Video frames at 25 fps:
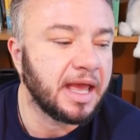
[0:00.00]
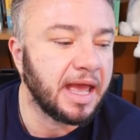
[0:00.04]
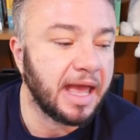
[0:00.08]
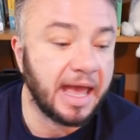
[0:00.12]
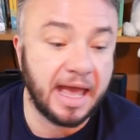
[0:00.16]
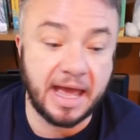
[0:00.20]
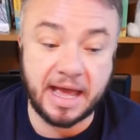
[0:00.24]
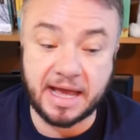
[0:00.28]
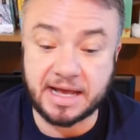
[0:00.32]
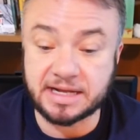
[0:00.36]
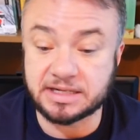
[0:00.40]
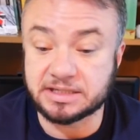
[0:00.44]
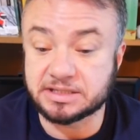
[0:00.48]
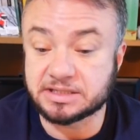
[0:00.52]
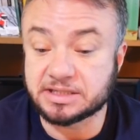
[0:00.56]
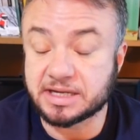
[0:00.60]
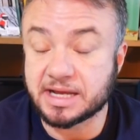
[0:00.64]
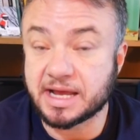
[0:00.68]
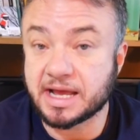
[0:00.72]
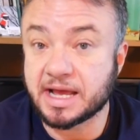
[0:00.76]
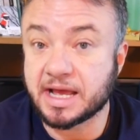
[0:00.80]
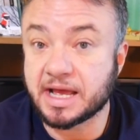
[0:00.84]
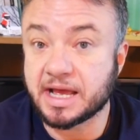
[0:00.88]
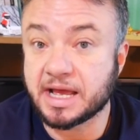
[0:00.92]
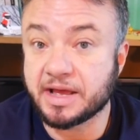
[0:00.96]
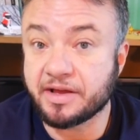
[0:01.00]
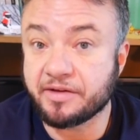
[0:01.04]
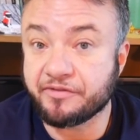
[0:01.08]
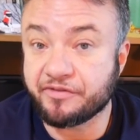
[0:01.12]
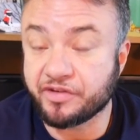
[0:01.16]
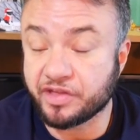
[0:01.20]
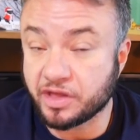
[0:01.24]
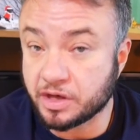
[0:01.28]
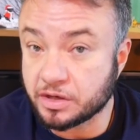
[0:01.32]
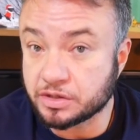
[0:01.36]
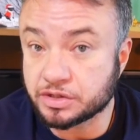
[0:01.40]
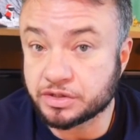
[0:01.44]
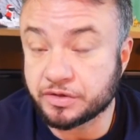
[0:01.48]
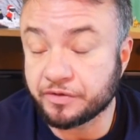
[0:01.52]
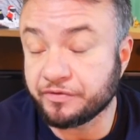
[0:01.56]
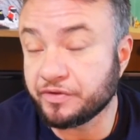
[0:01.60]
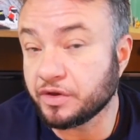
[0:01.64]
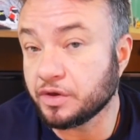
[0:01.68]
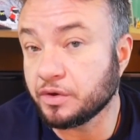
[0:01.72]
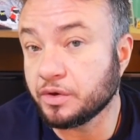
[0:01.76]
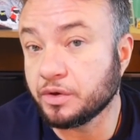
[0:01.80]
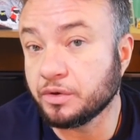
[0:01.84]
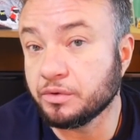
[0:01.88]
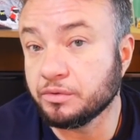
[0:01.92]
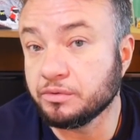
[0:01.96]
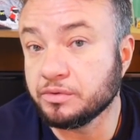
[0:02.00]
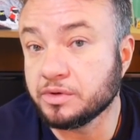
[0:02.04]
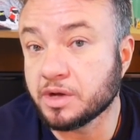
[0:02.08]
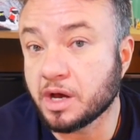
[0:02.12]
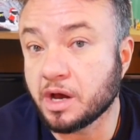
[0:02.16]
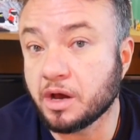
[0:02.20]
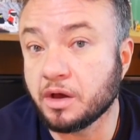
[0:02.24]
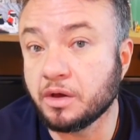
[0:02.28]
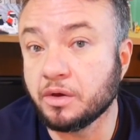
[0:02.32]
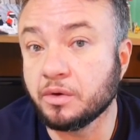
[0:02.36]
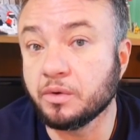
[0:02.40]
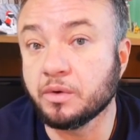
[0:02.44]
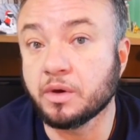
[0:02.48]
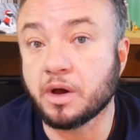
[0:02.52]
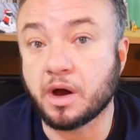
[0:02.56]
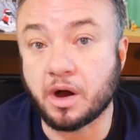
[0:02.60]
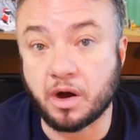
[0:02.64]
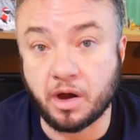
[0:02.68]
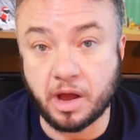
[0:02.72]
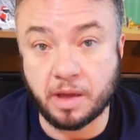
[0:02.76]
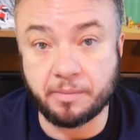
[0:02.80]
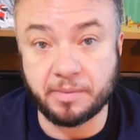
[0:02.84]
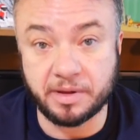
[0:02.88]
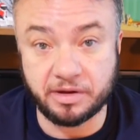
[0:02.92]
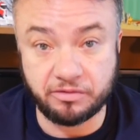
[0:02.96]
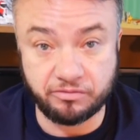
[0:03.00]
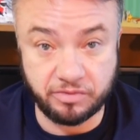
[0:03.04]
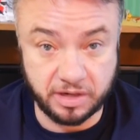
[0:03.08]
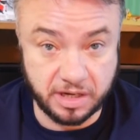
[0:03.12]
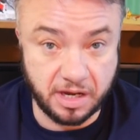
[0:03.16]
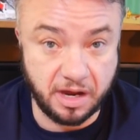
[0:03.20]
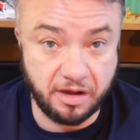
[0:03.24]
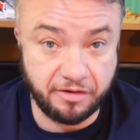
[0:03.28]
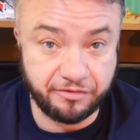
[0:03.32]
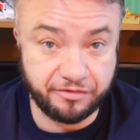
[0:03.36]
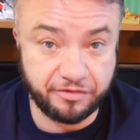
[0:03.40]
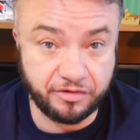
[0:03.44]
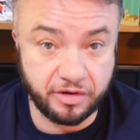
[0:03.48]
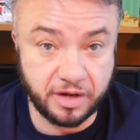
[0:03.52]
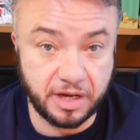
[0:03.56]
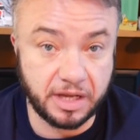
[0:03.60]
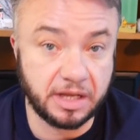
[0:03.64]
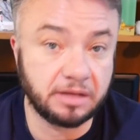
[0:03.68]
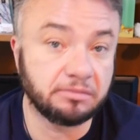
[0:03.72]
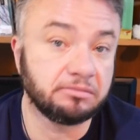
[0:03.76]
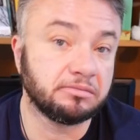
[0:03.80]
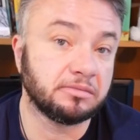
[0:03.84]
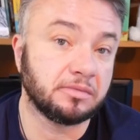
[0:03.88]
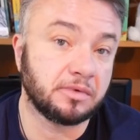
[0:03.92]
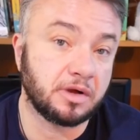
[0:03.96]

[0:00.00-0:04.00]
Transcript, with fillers: And for those of you who know, I'm in recovery.